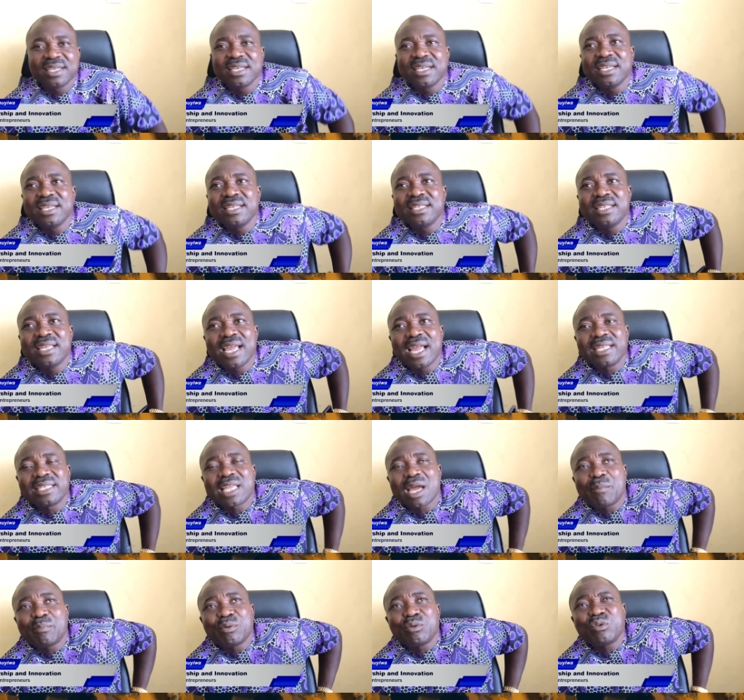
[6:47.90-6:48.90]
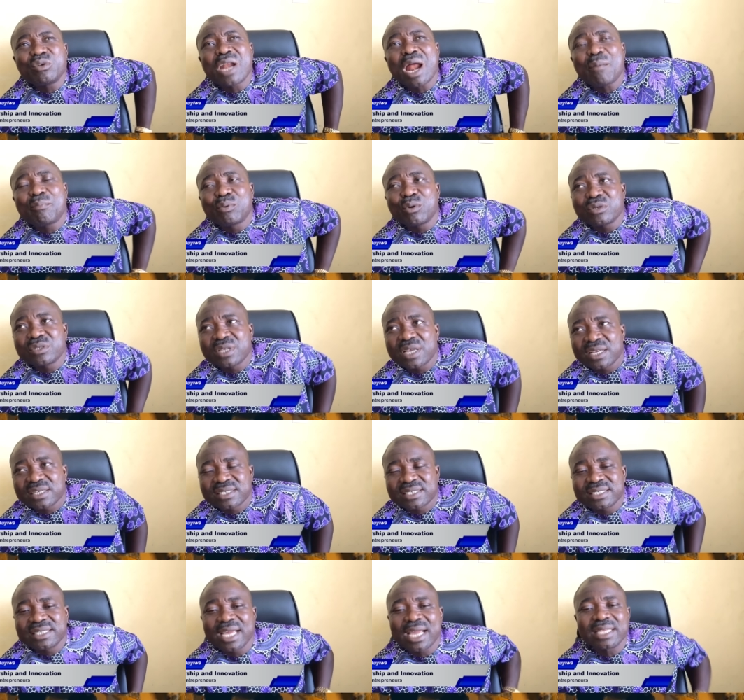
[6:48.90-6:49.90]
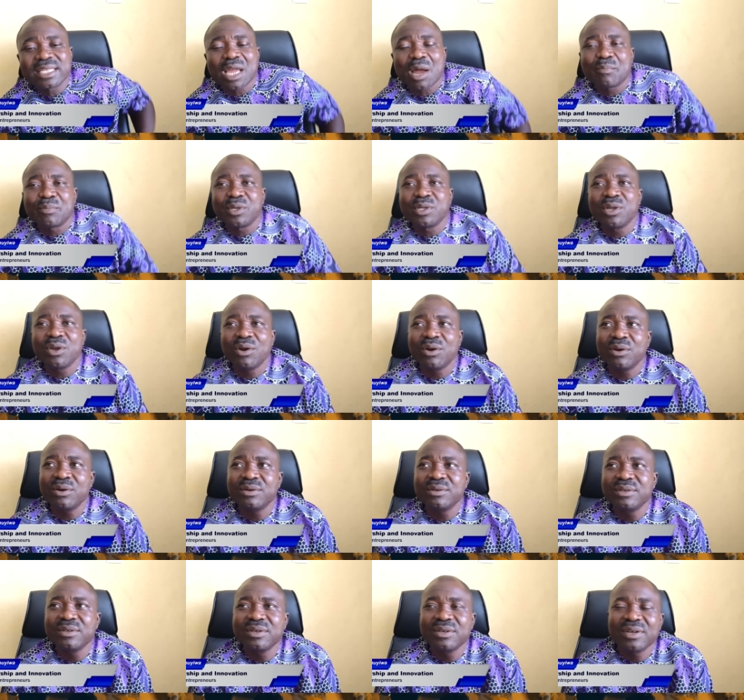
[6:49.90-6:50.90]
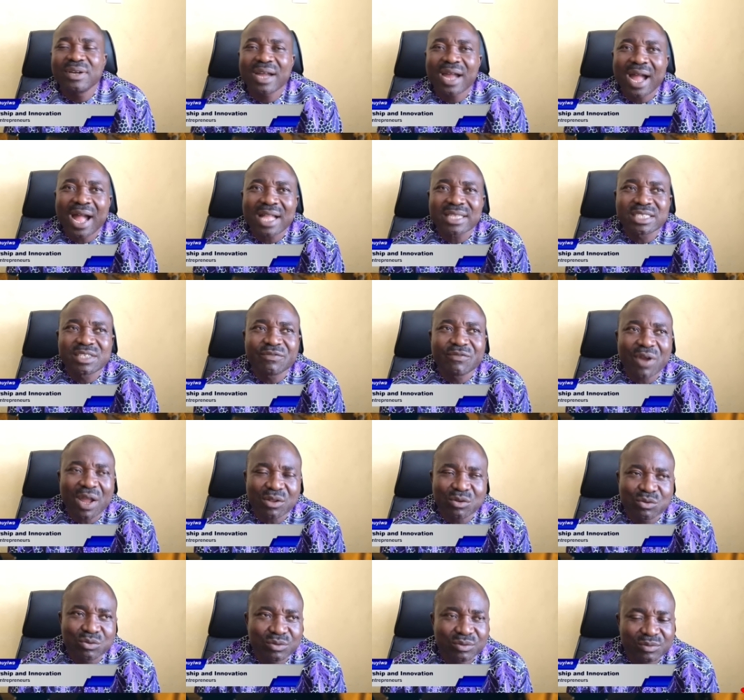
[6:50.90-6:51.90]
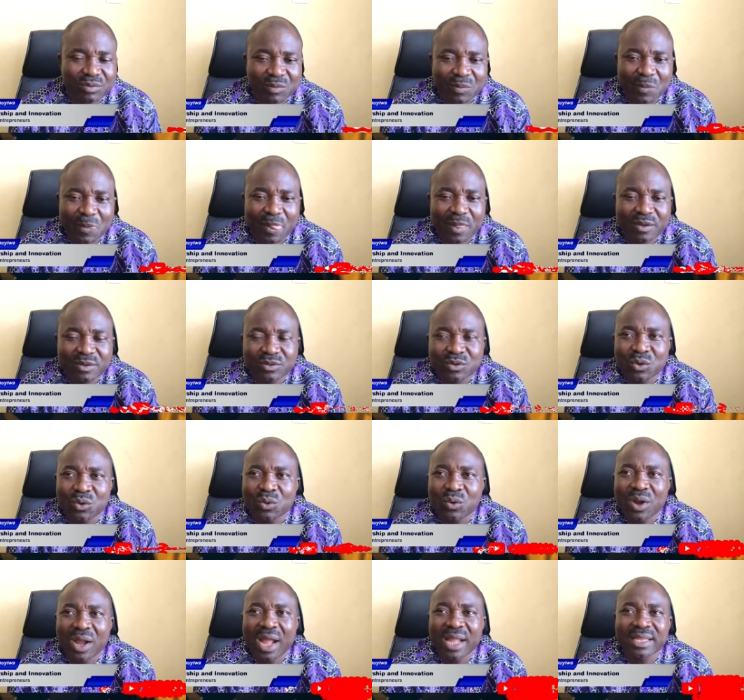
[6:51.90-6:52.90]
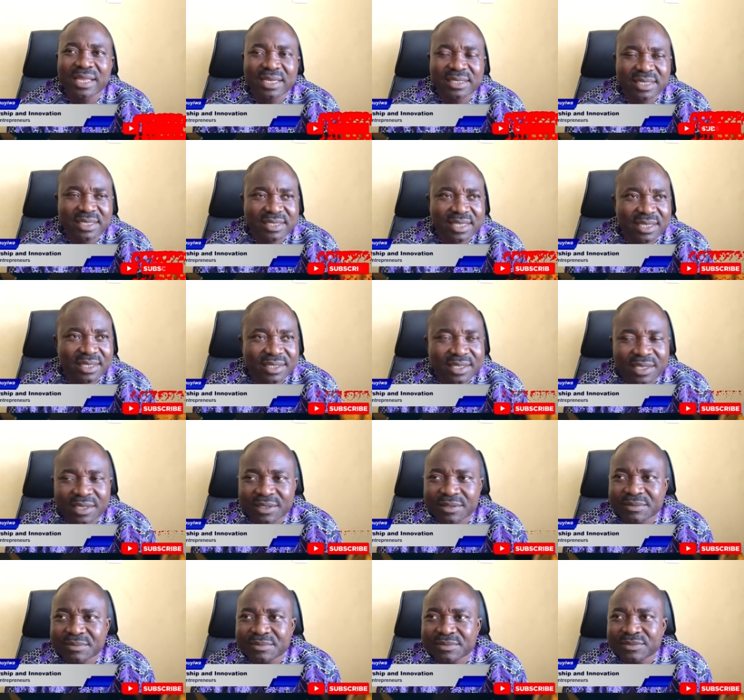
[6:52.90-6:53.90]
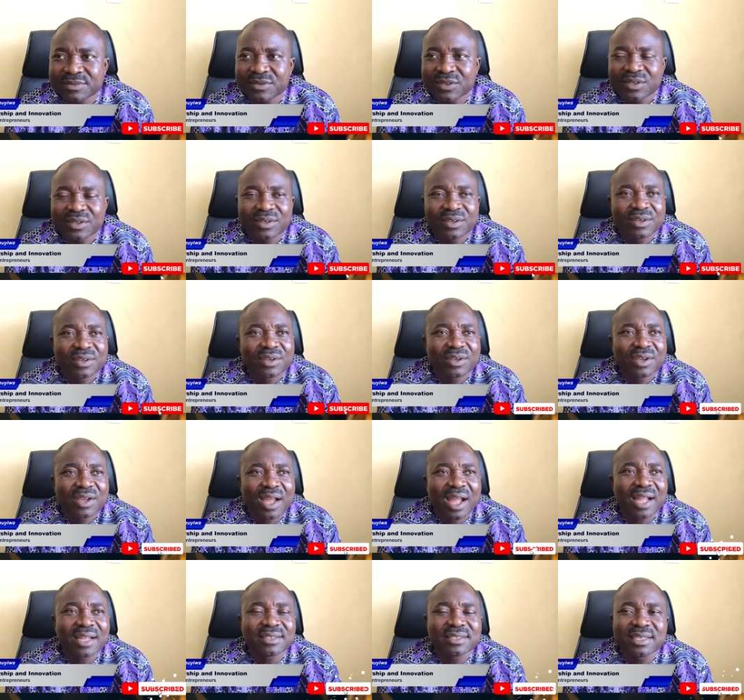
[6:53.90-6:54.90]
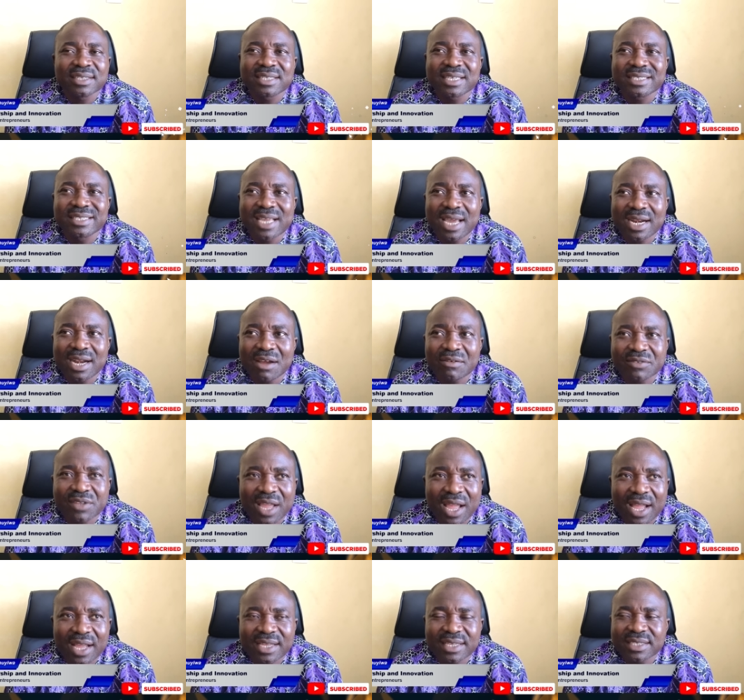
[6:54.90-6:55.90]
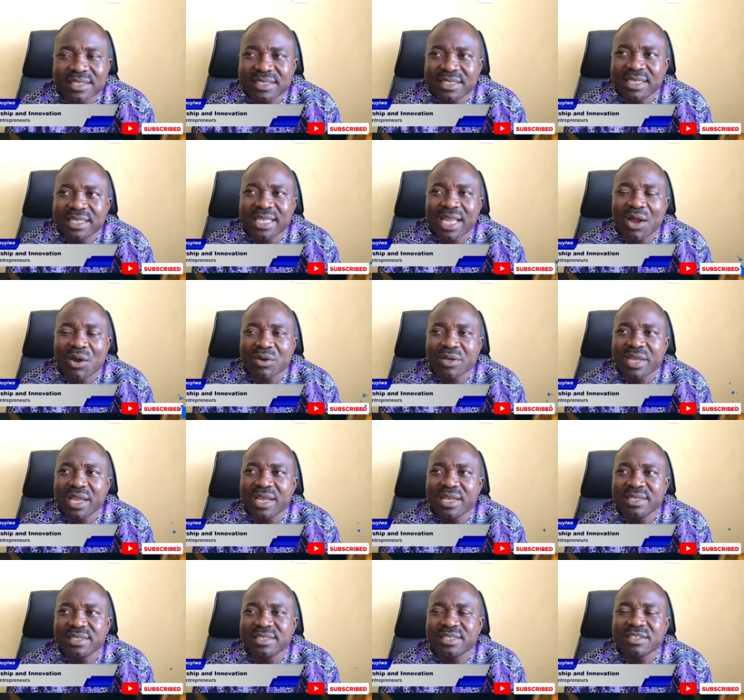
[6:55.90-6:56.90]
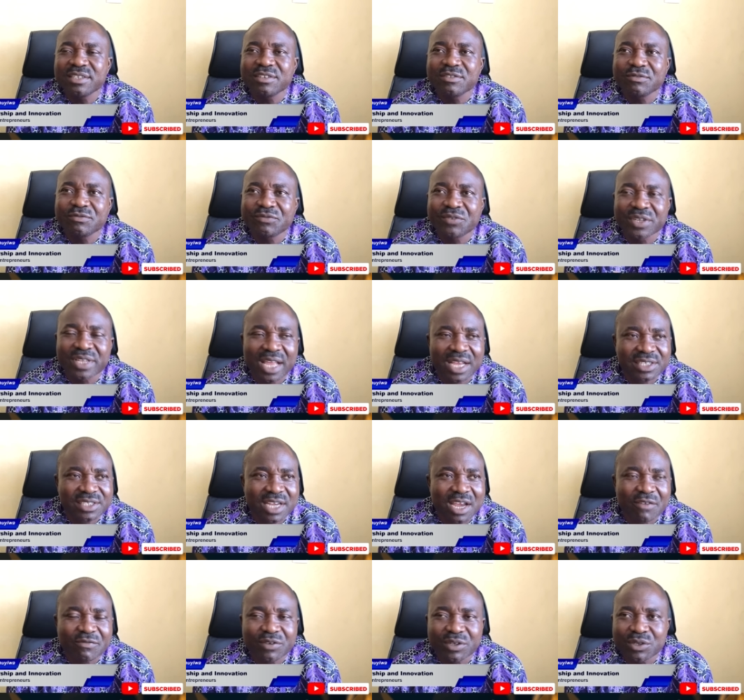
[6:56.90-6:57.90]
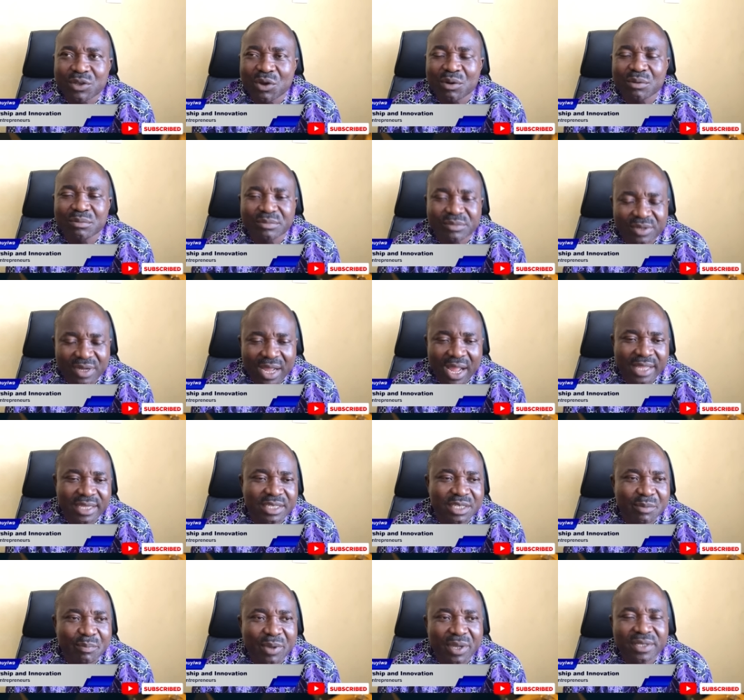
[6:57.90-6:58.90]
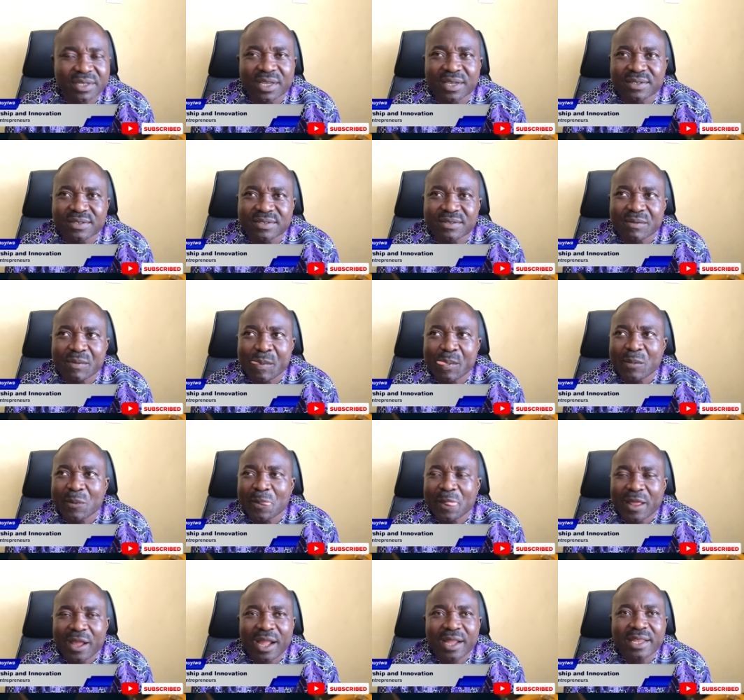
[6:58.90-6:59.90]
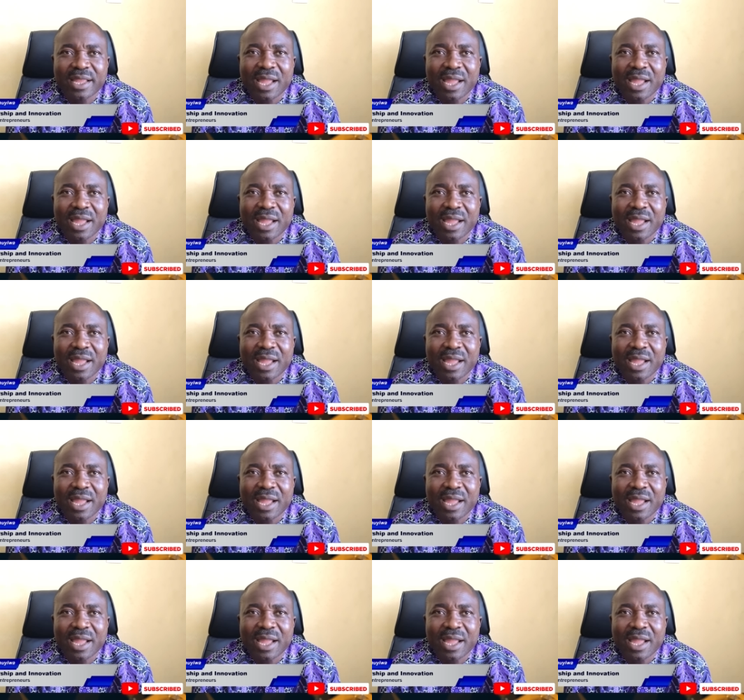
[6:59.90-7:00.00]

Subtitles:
in the entrepreneurial process, the entrepreneur adds value to an existing thing. And it is thereafter he now gains financial freedom and independence. And